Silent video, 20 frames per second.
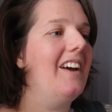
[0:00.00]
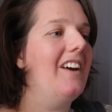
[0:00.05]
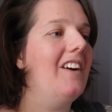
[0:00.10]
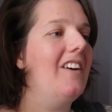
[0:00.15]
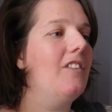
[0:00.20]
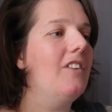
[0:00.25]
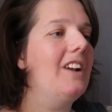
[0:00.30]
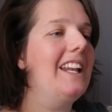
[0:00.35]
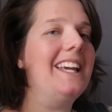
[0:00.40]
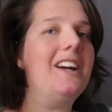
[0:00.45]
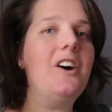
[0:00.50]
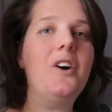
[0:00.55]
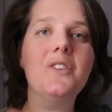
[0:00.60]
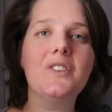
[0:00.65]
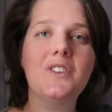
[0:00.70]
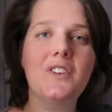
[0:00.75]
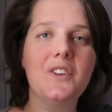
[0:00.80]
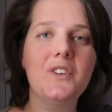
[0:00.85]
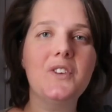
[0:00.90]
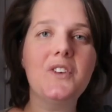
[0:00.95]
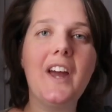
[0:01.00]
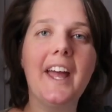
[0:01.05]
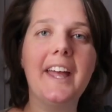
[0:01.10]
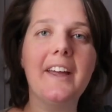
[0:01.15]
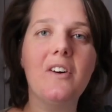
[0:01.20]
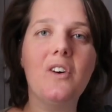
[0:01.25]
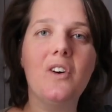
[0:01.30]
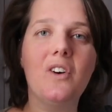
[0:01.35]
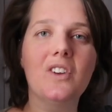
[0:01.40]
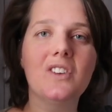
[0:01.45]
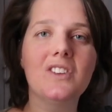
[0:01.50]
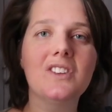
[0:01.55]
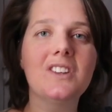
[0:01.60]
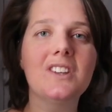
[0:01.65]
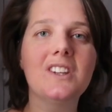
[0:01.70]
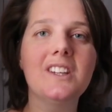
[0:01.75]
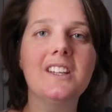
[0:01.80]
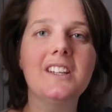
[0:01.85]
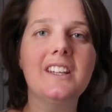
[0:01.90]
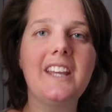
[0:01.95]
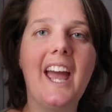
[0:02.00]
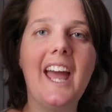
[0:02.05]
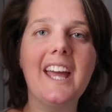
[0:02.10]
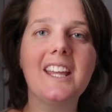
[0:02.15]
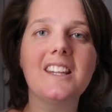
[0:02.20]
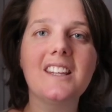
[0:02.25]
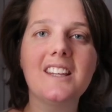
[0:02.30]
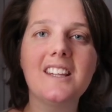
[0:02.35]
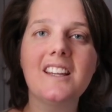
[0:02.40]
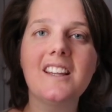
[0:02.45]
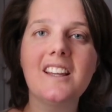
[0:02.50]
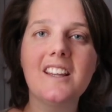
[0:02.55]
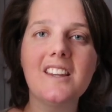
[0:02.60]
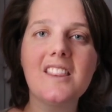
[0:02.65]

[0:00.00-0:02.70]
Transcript: really concentrate on getting